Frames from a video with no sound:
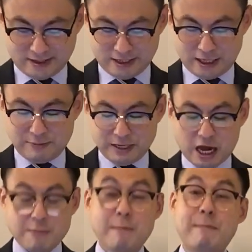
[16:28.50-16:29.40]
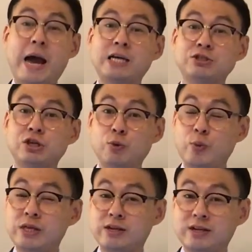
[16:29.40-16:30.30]
He became a passionate
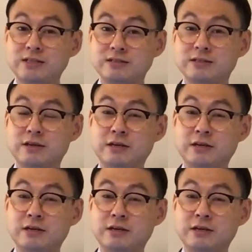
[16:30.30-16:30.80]
witness